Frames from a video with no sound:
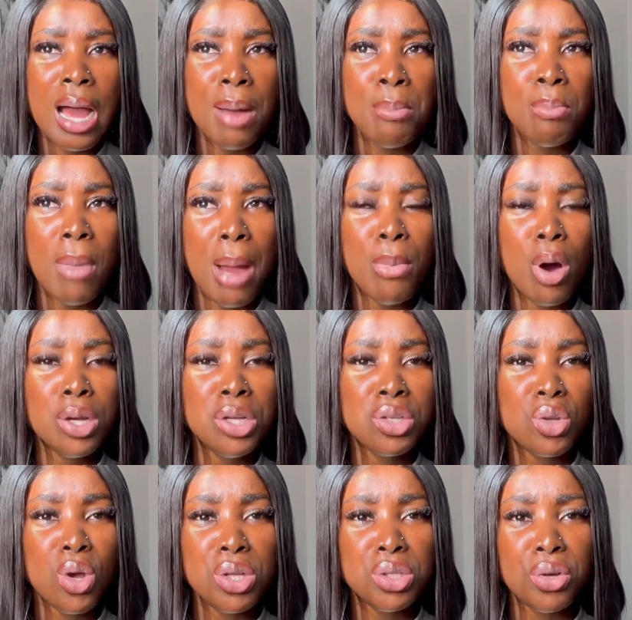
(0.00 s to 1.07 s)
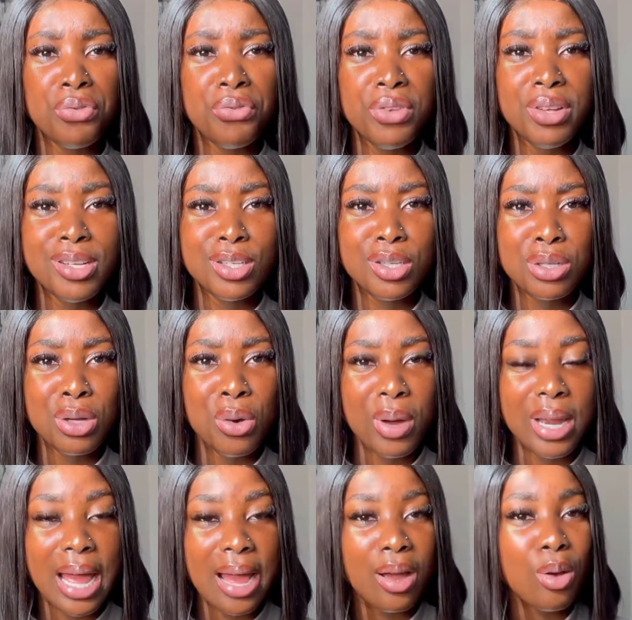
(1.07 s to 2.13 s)
my money is going to finish
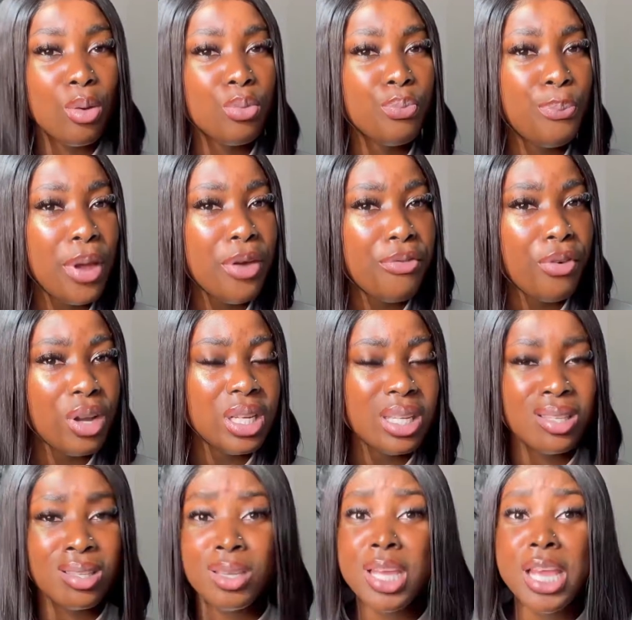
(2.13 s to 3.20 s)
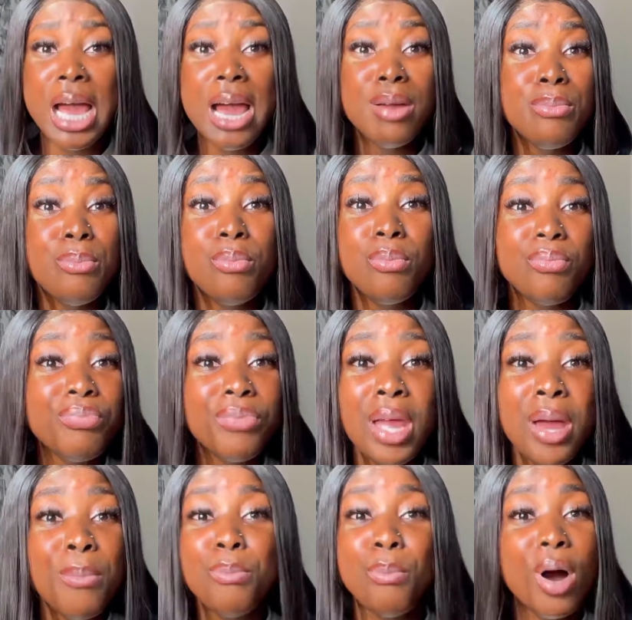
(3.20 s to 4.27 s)
when I pay for this?
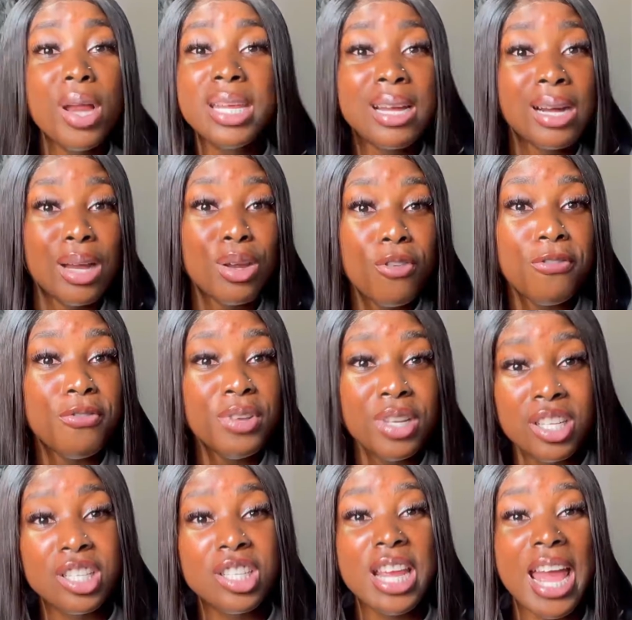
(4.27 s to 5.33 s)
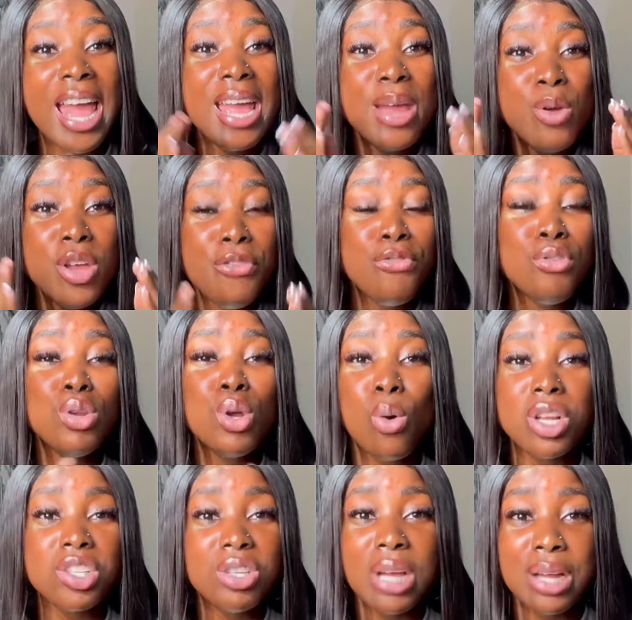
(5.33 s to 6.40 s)
Money cannot finish. If you know
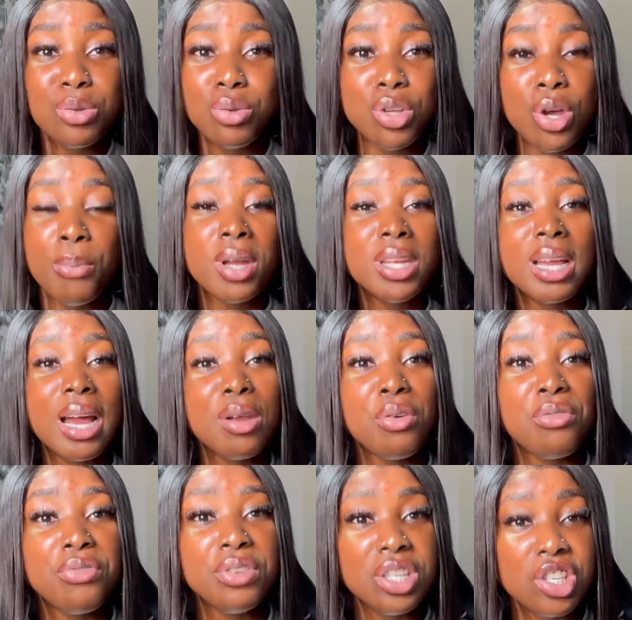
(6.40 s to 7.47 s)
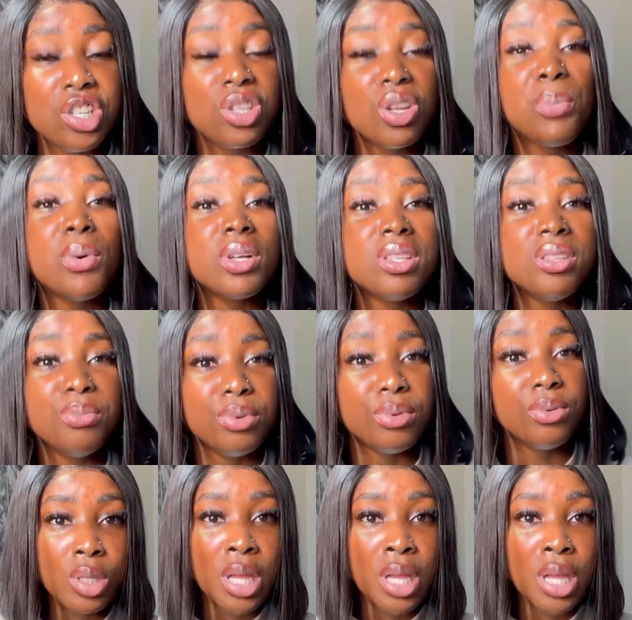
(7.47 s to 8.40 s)
what you are doing, your money cannot finish. It's not possible.